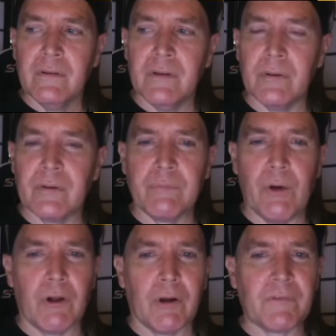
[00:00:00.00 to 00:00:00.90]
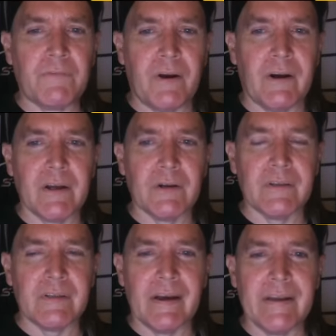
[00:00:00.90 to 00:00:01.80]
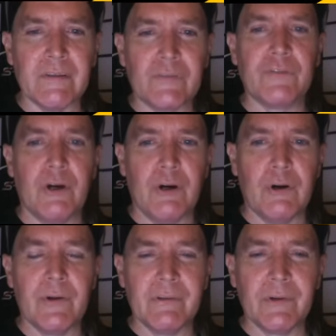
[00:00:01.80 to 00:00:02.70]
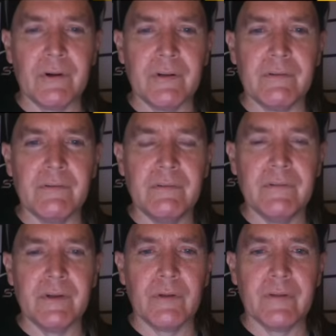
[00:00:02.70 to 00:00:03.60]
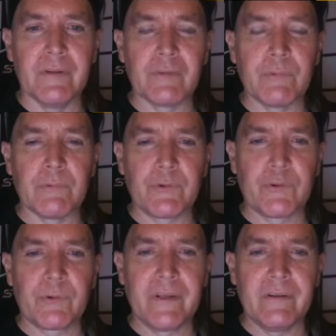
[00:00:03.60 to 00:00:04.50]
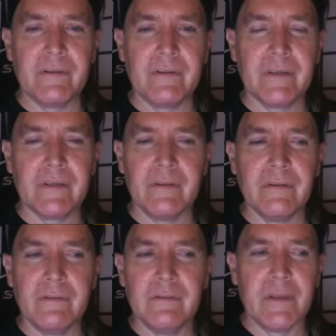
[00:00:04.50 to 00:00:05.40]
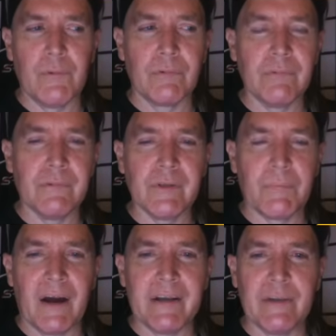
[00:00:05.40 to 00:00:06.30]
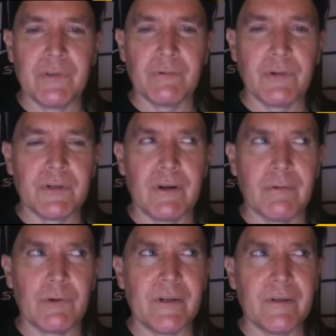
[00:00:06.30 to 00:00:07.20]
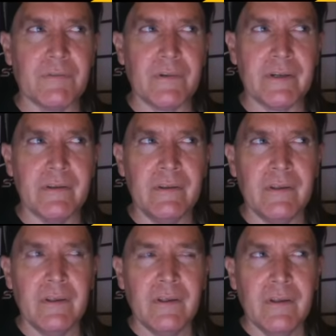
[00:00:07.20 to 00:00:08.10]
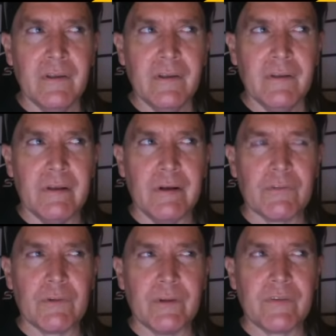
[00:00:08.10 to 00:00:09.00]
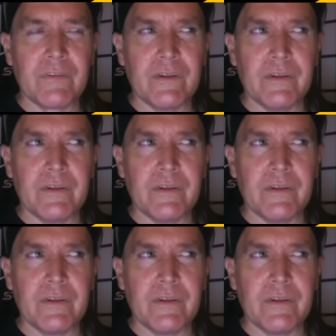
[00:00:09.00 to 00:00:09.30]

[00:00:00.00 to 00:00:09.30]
you know, at small arms fire and died in the snow. And during, you know, the desperate retreat, they they were their body was never recovered or identified you know so it's